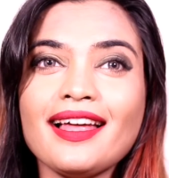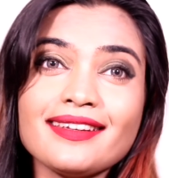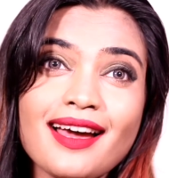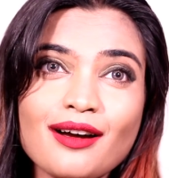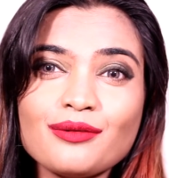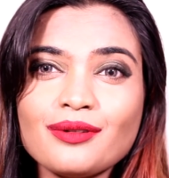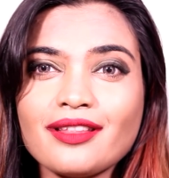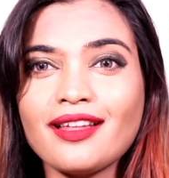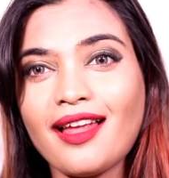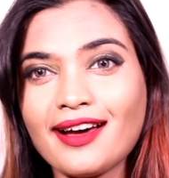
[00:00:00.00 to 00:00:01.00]
And
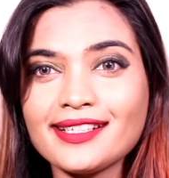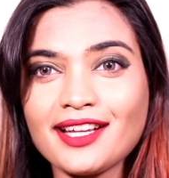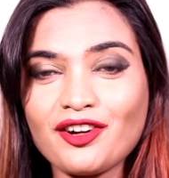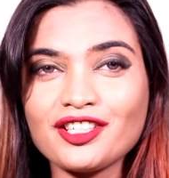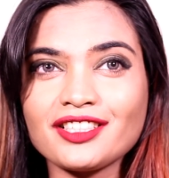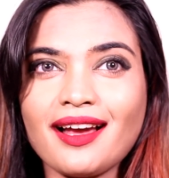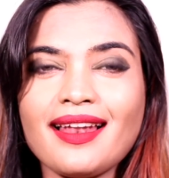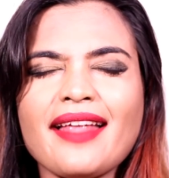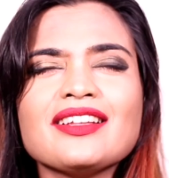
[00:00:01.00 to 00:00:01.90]
now the last hairstyle,